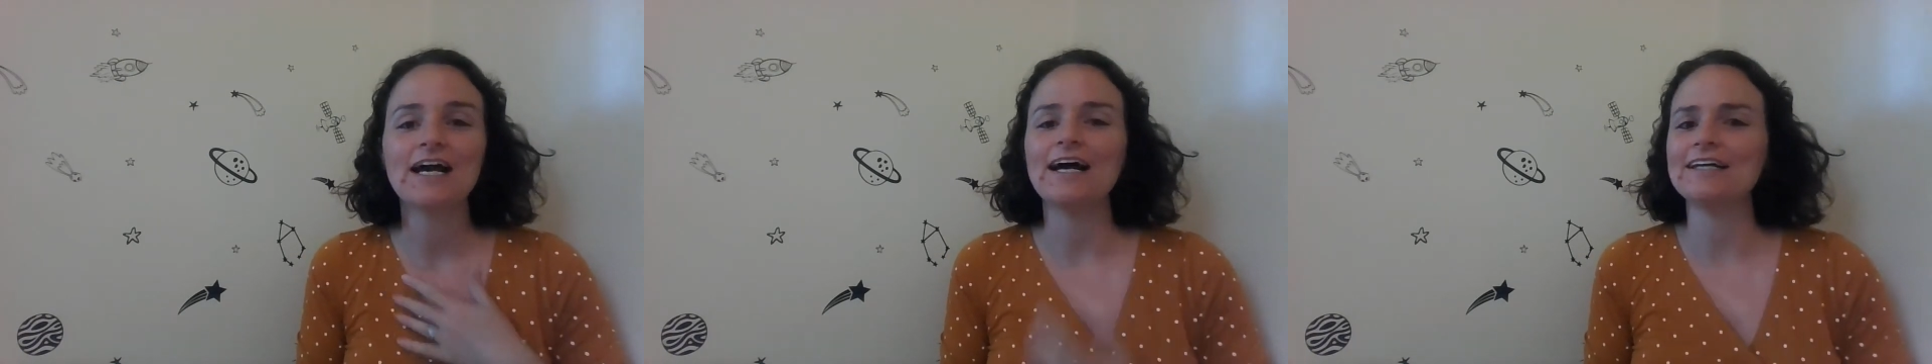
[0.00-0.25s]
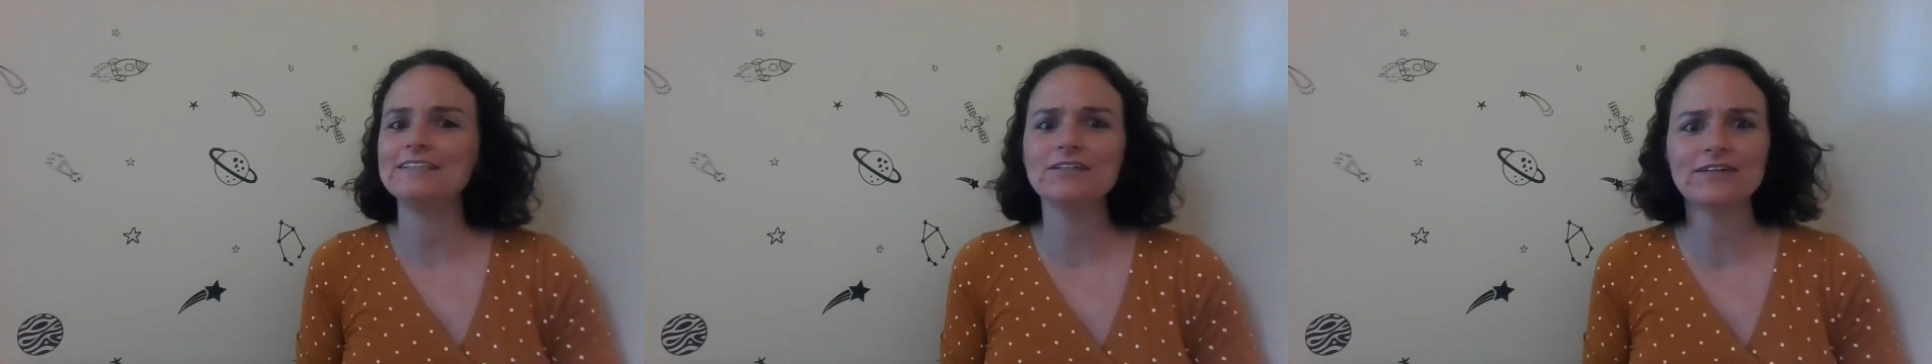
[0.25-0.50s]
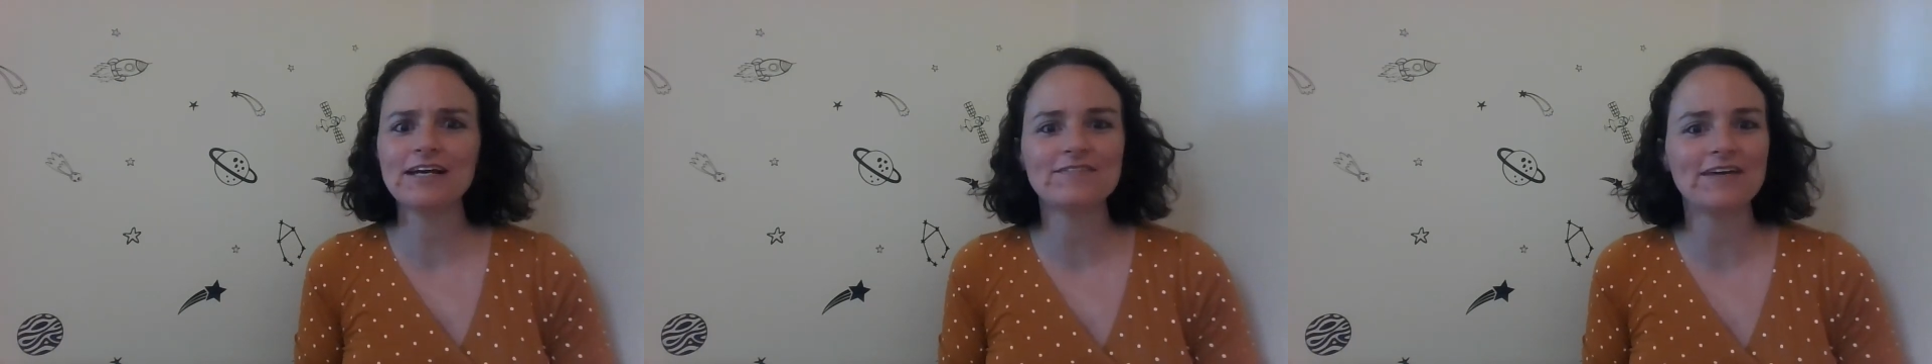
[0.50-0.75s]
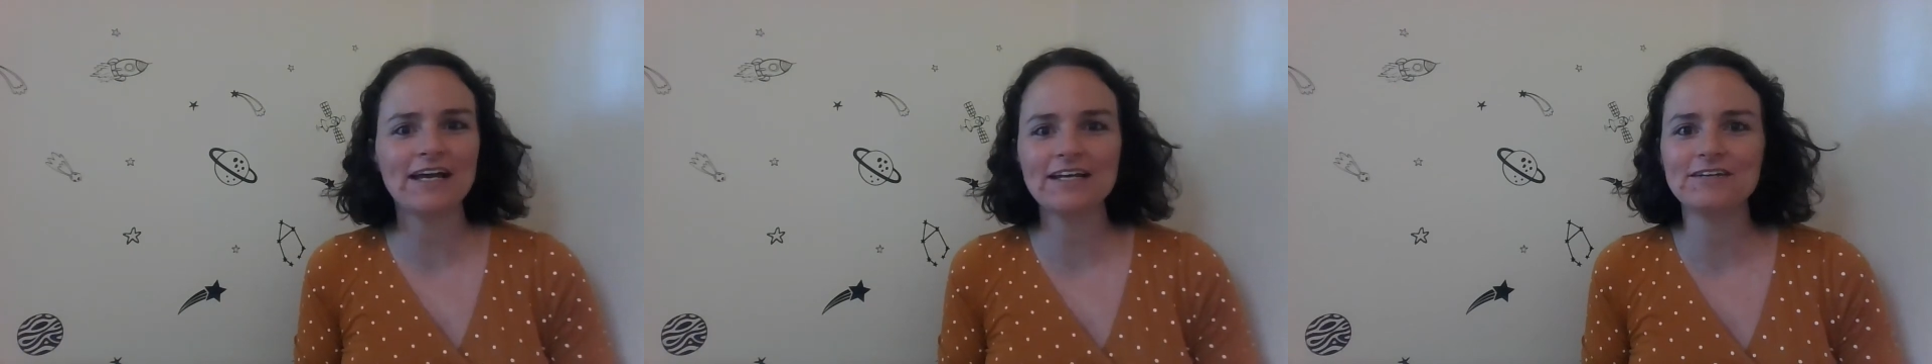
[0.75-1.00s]
I don't
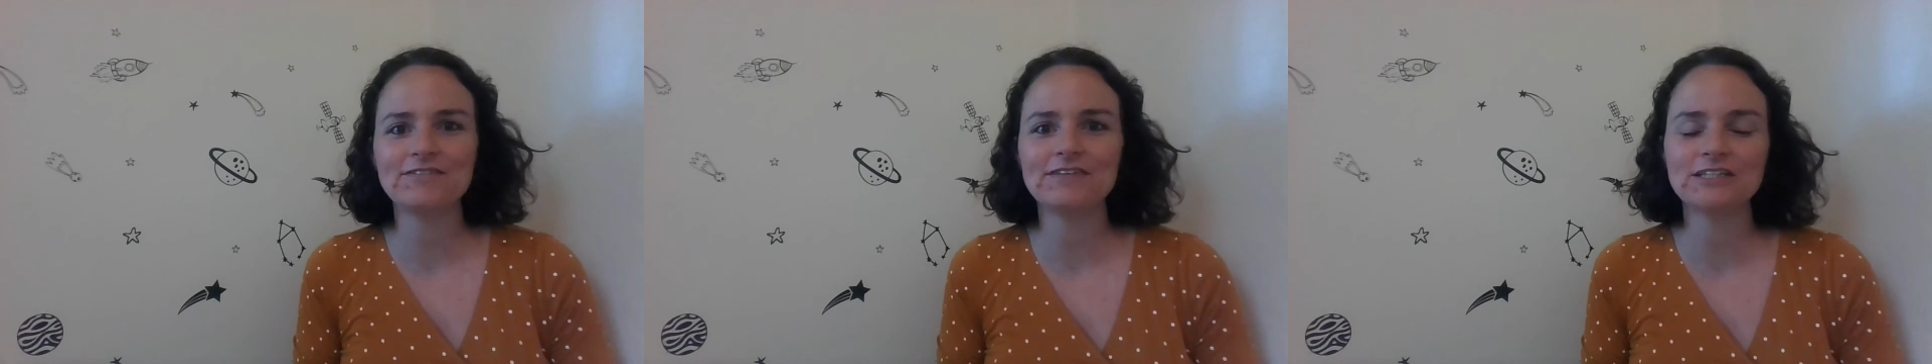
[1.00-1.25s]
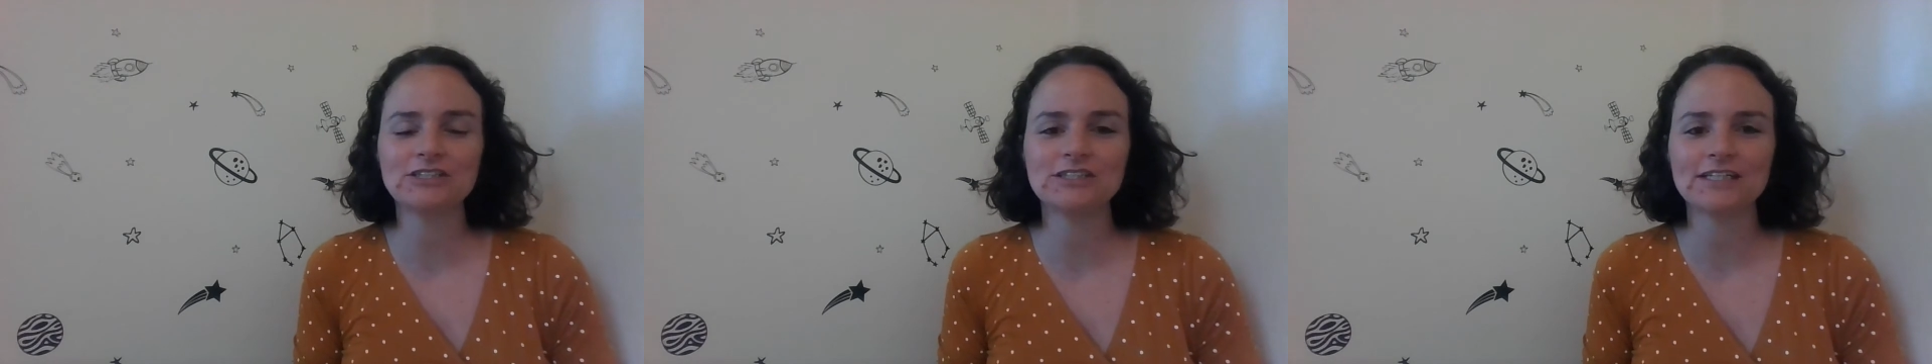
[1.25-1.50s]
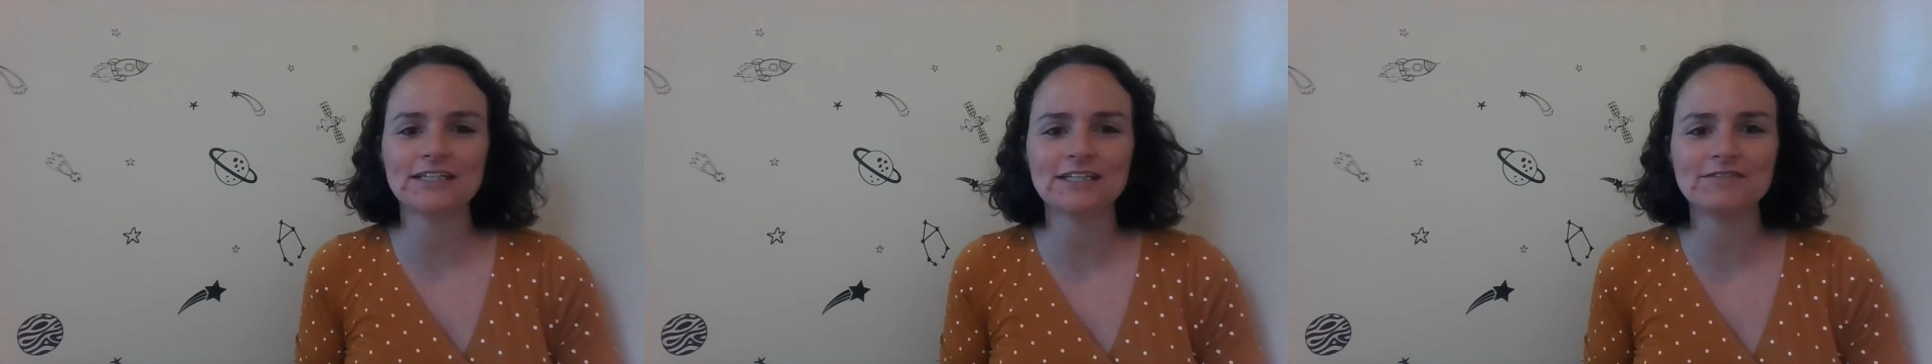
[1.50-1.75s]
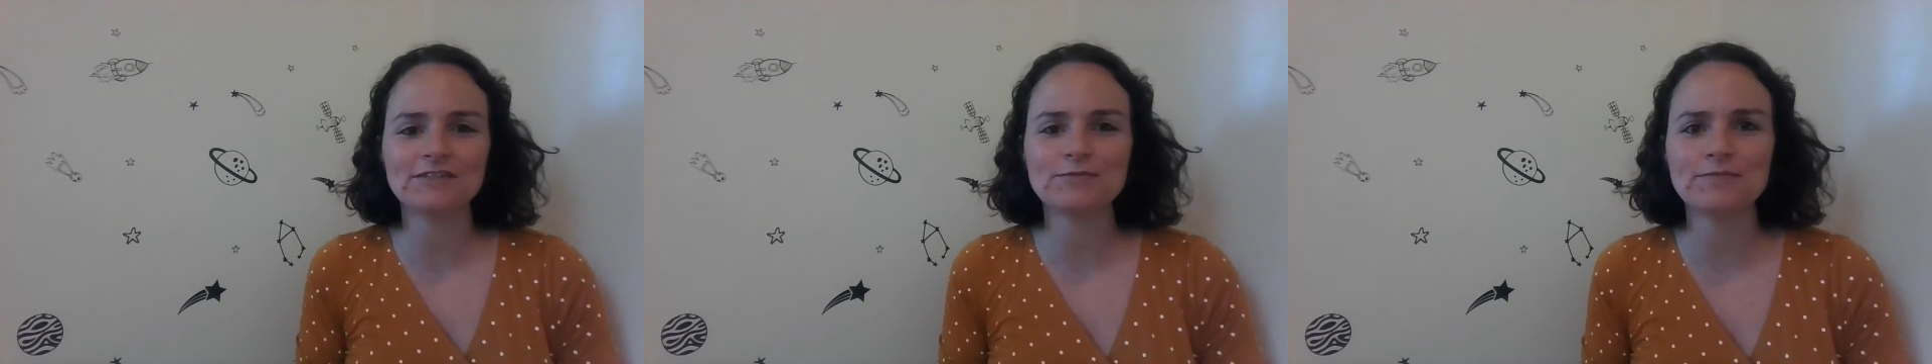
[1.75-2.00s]
have any fish that
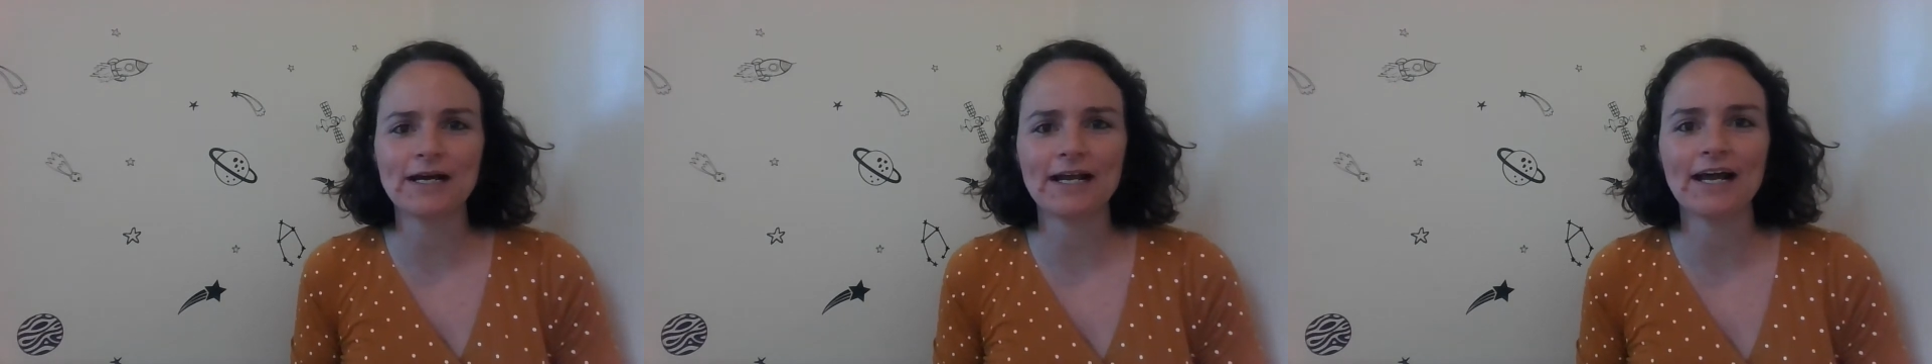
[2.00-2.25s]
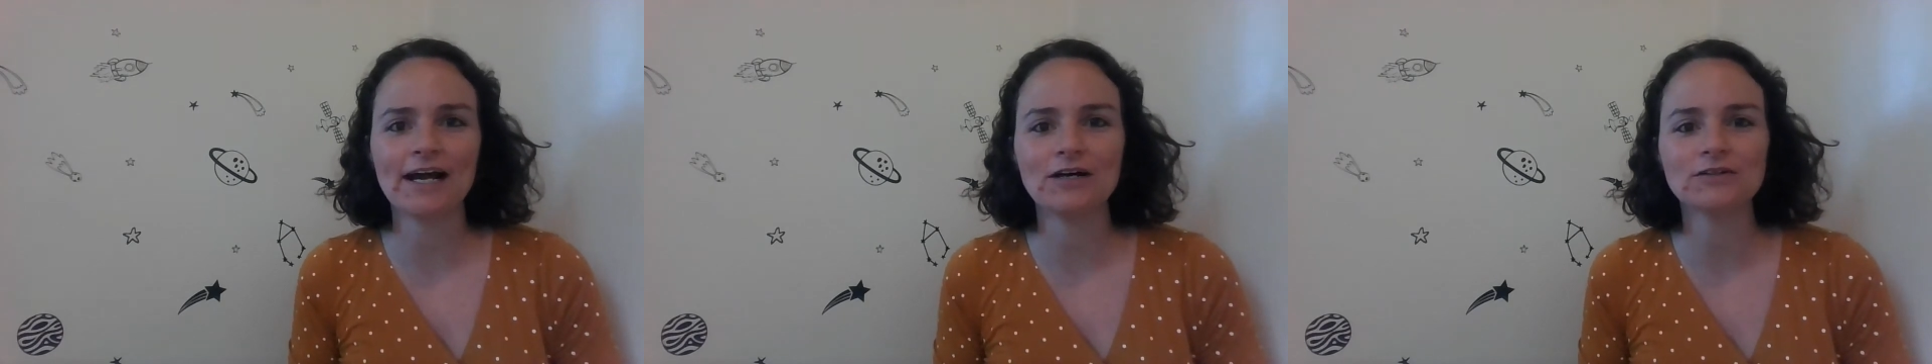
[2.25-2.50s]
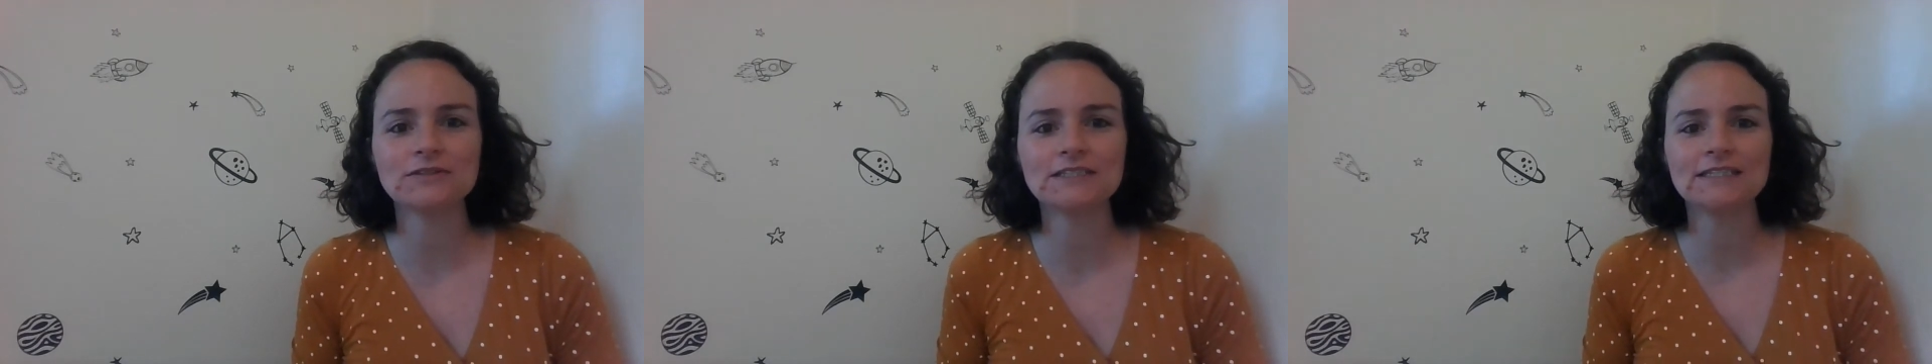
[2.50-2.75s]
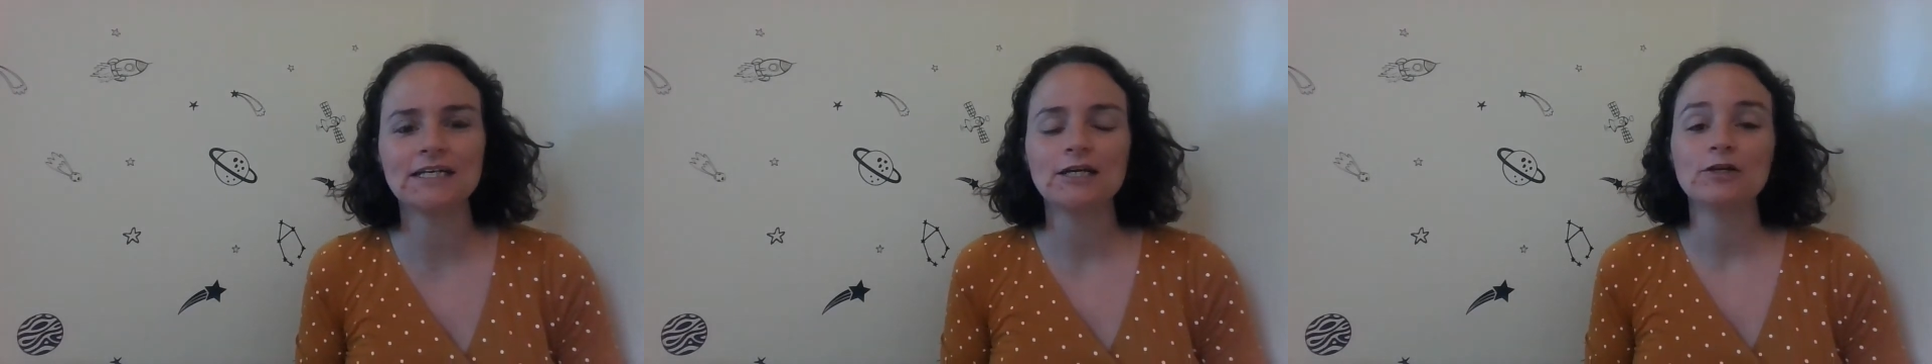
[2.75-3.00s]
live at my house